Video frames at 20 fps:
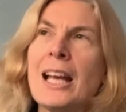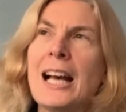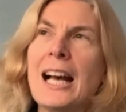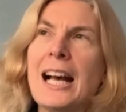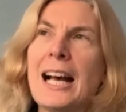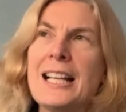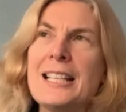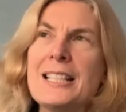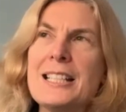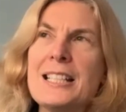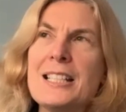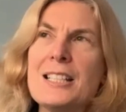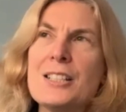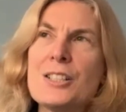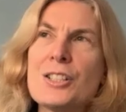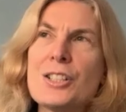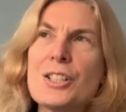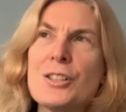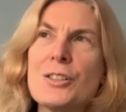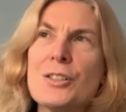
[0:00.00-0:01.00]
and in
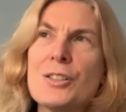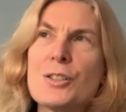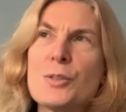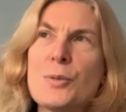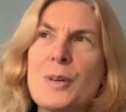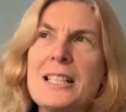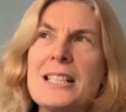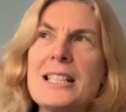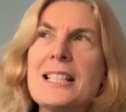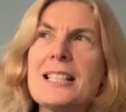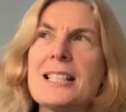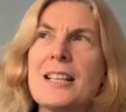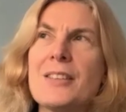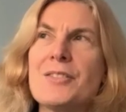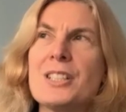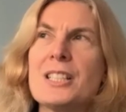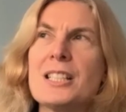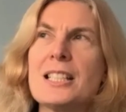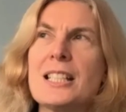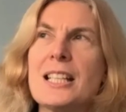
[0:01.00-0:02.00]

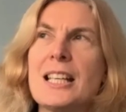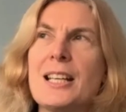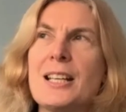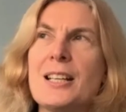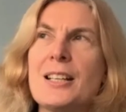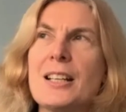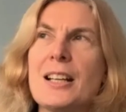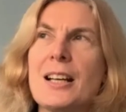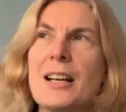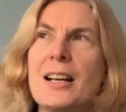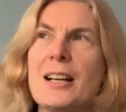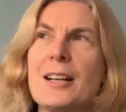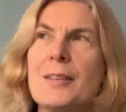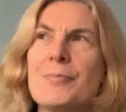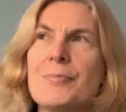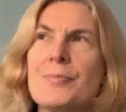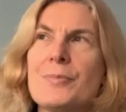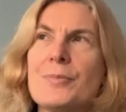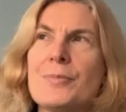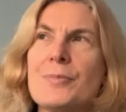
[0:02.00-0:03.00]
2017
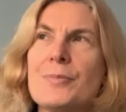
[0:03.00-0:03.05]
um,